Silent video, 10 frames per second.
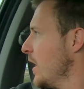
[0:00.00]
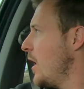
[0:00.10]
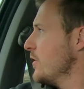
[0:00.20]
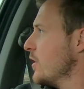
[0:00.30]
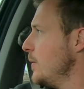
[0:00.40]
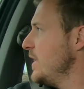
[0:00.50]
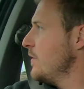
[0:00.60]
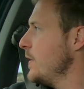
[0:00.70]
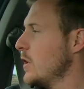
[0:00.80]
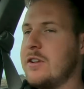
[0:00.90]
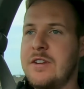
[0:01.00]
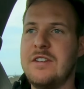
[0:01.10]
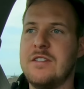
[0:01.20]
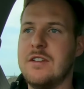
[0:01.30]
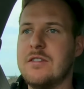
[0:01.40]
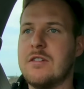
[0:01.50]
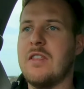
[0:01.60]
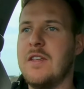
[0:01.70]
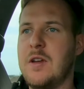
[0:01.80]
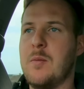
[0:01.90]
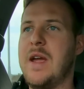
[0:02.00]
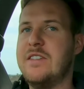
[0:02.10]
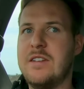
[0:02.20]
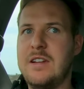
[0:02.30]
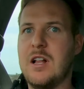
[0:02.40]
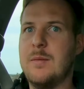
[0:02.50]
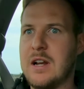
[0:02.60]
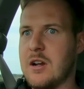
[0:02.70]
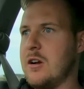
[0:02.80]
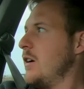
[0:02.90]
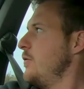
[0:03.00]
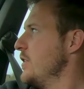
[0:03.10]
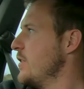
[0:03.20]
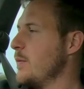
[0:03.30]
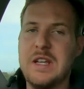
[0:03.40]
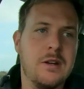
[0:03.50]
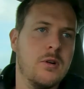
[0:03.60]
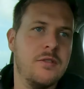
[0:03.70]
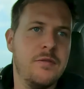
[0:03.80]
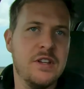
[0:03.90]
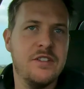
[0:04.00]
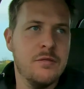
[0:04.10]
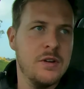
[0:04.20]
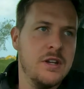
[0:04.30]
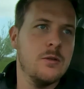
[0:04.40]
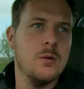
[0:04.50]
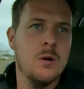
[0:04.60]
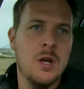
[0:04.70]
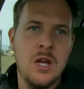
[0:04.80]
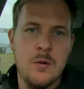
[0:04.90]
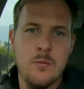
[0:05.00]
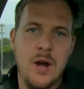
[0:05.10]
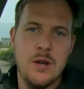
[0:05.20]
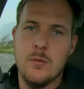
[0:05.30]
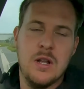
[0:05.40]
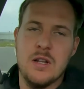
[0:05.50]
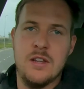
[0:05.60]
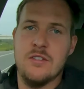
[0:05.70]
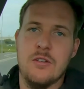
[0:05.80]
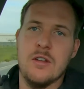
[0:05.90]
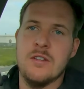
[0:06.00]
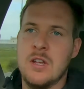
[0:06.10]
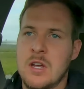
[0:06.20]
Now it's going to be difficult to test this because I think mentally I'll be like, oh, I feel something, or it feels different, or meanwhile it's not.